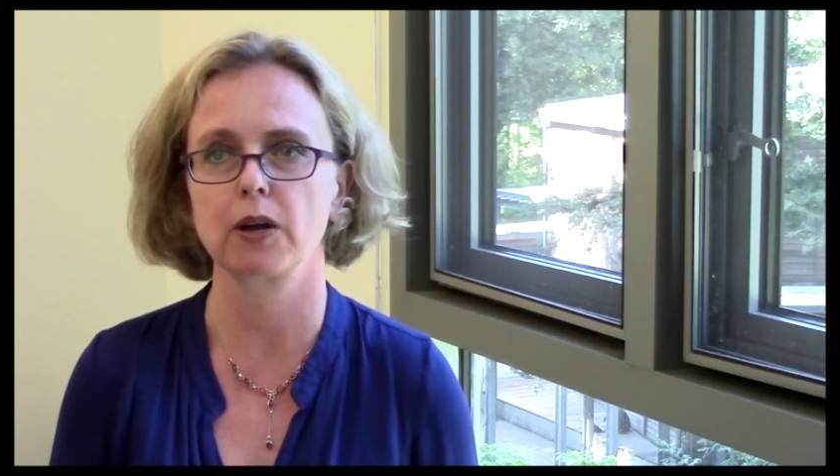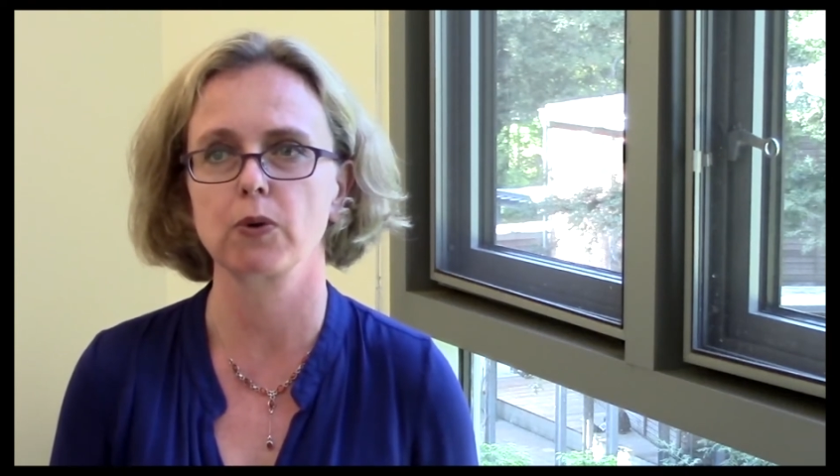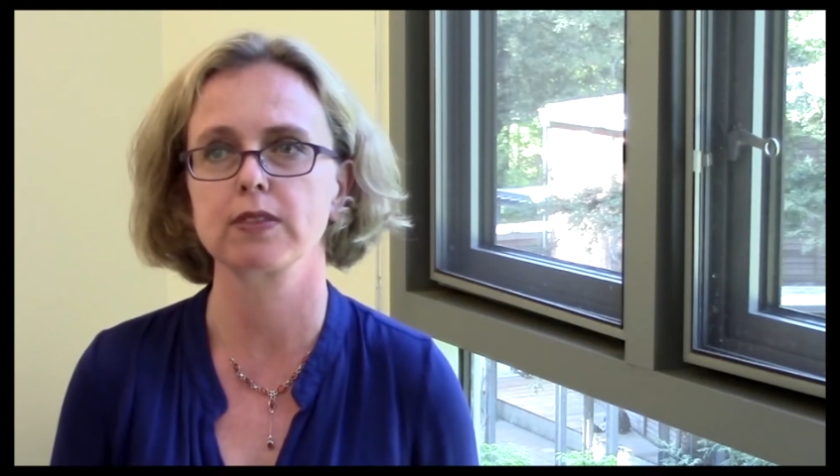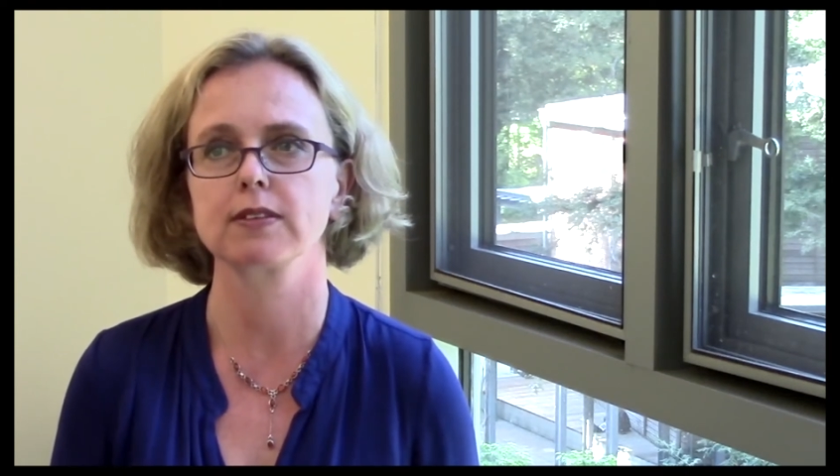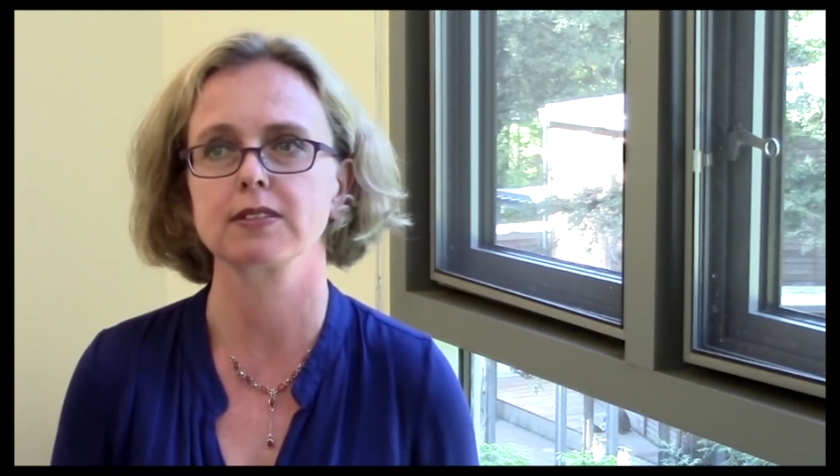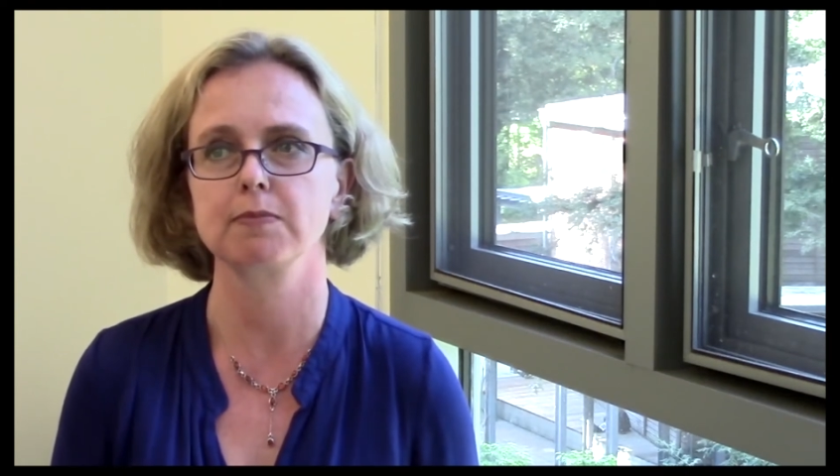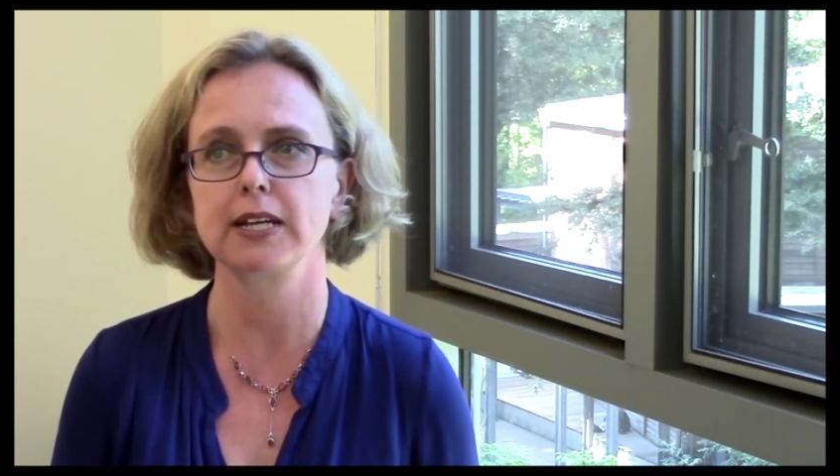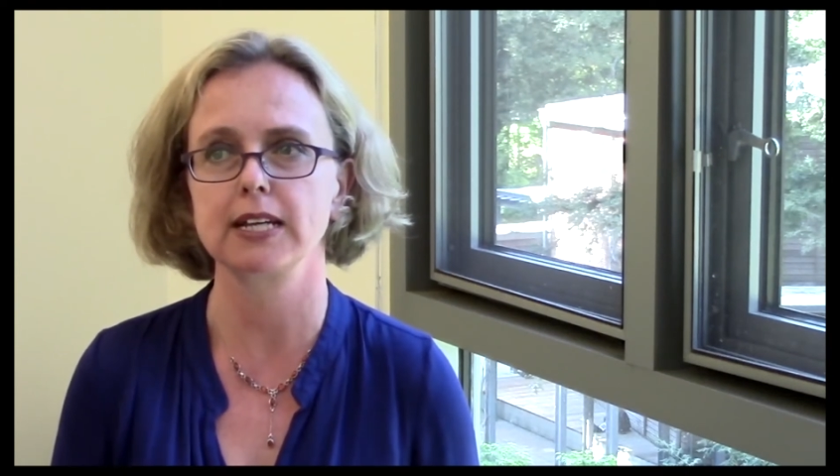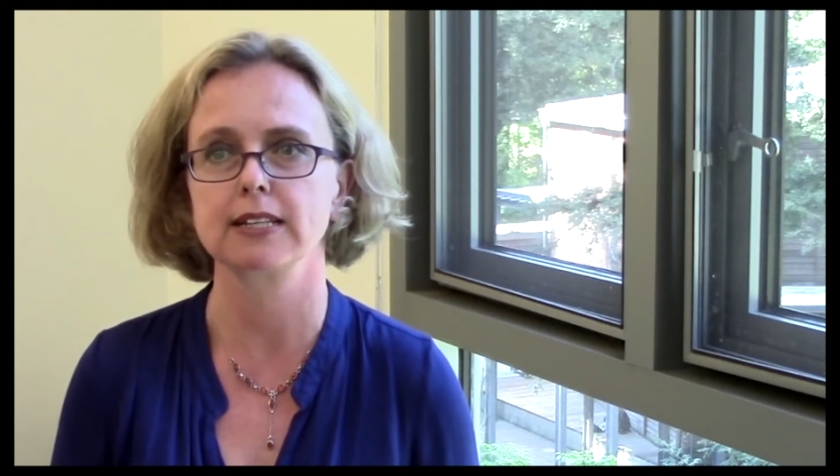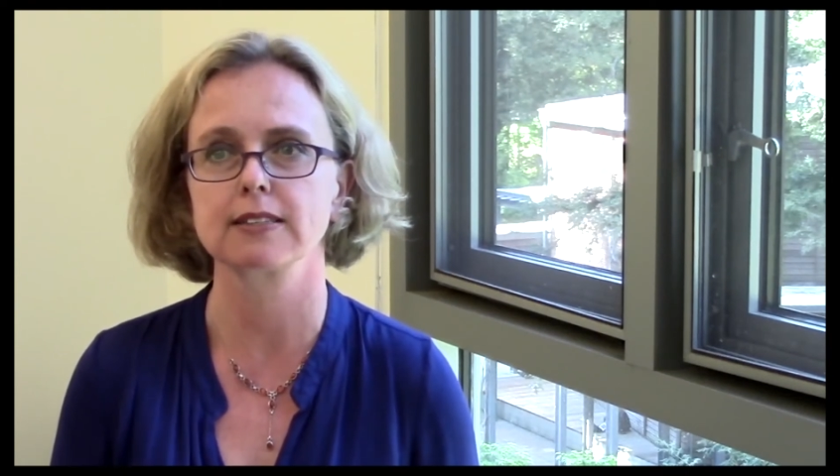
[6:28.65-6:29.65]
what this
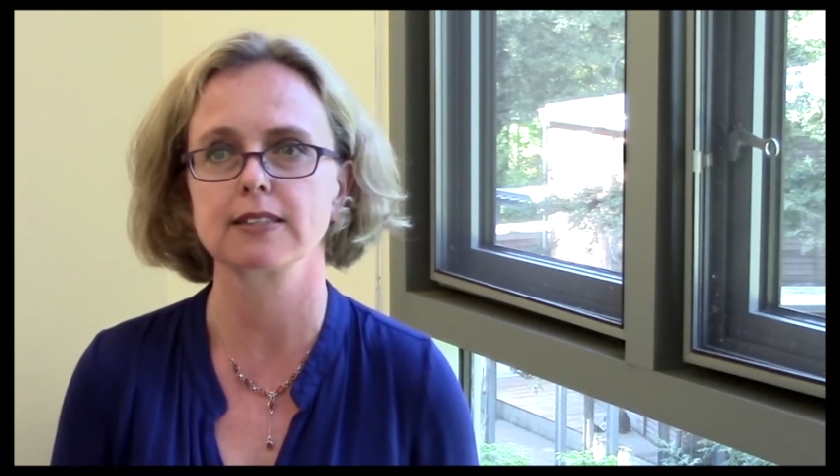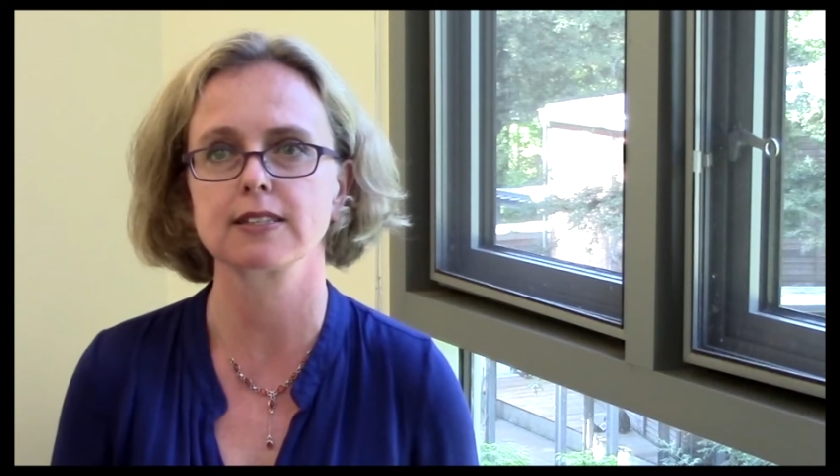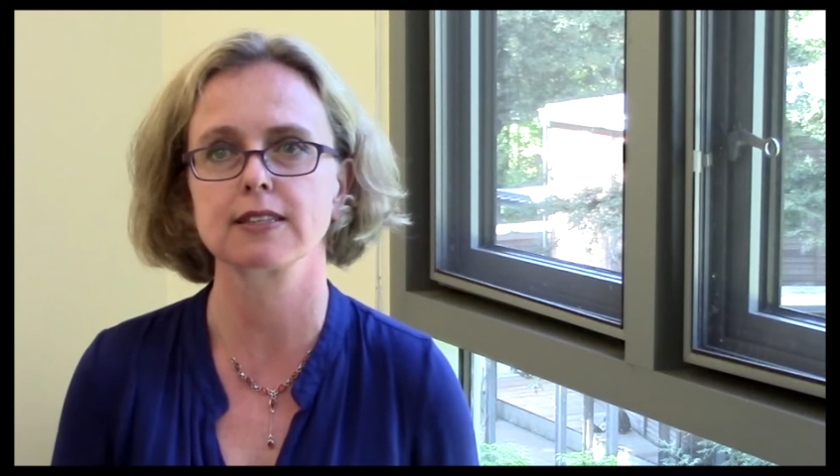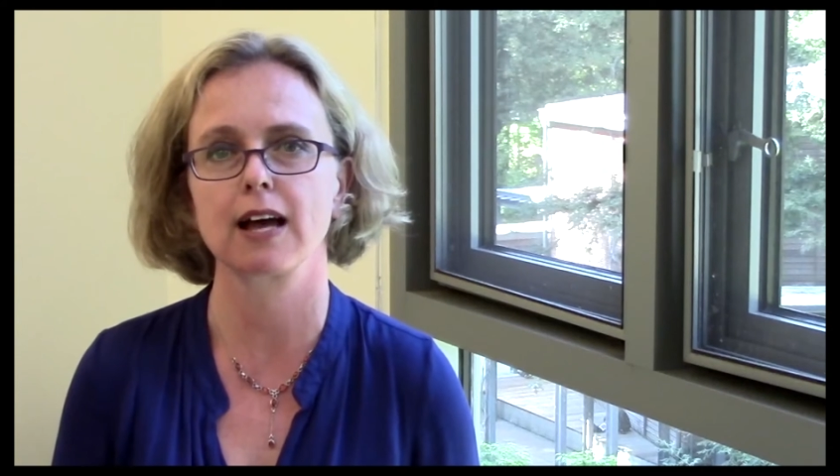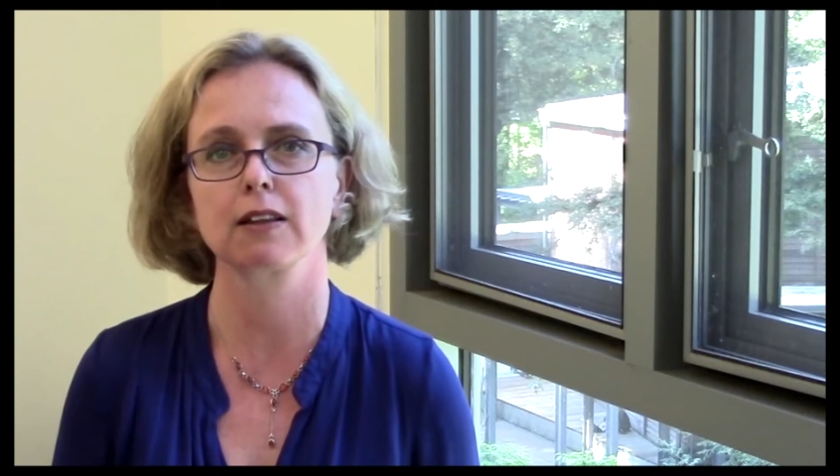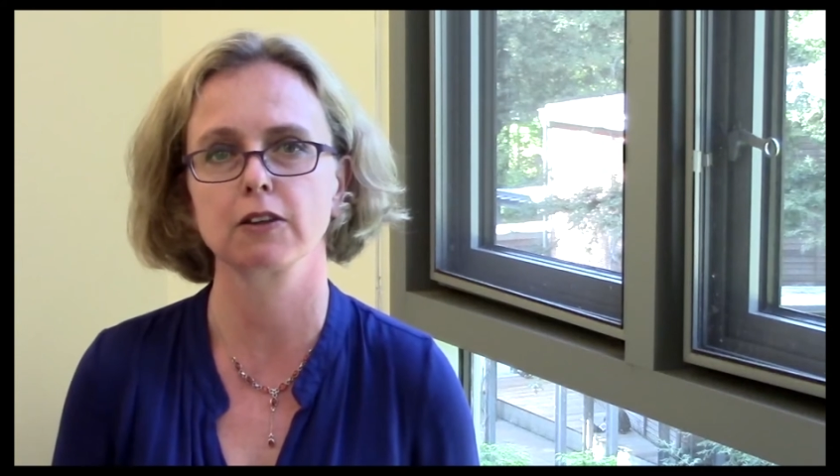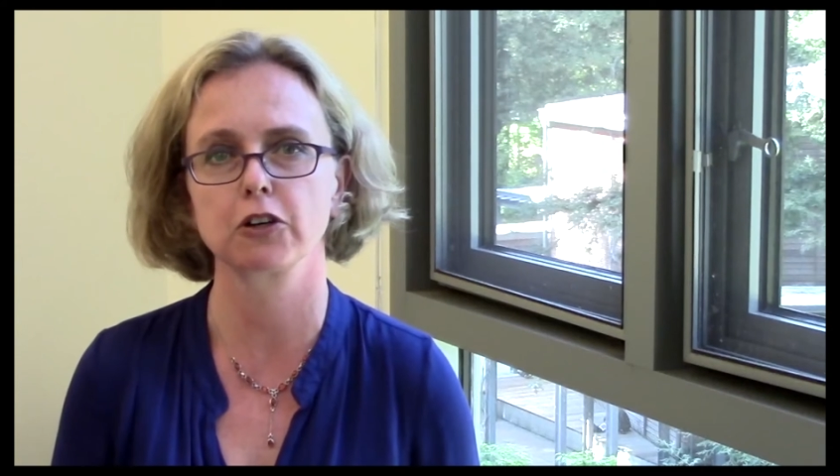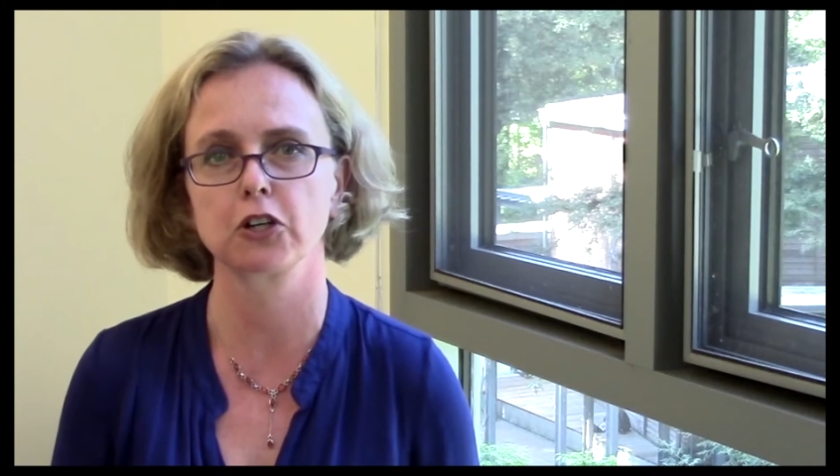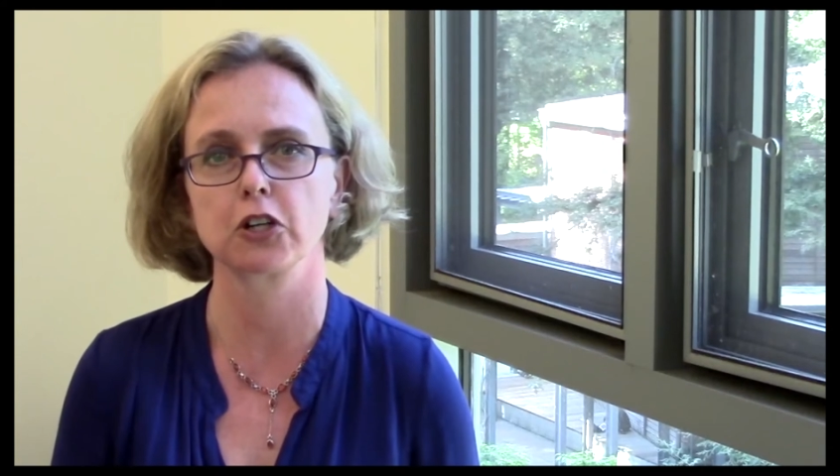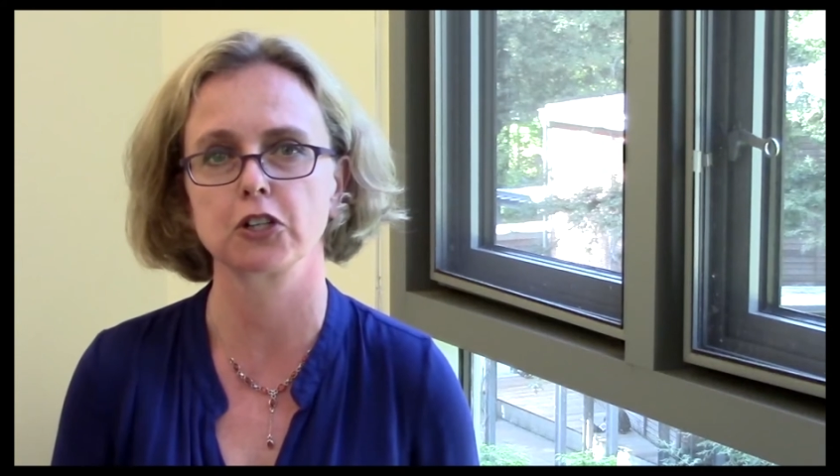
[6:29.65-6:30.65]
means is that
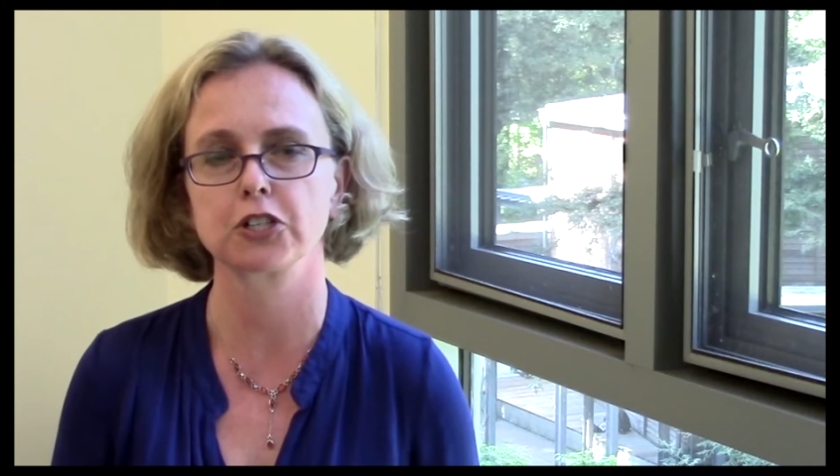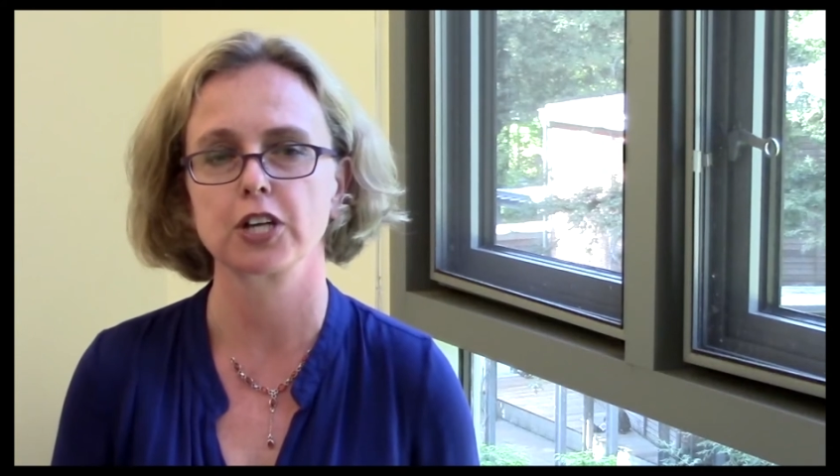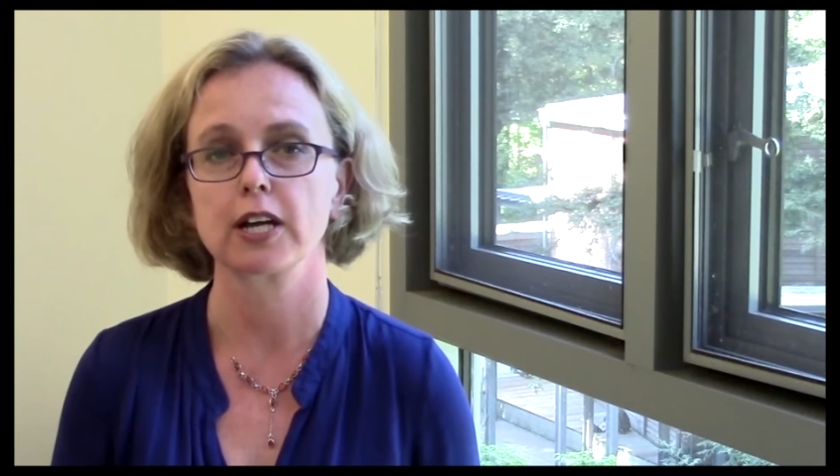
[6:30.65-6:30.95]
learners,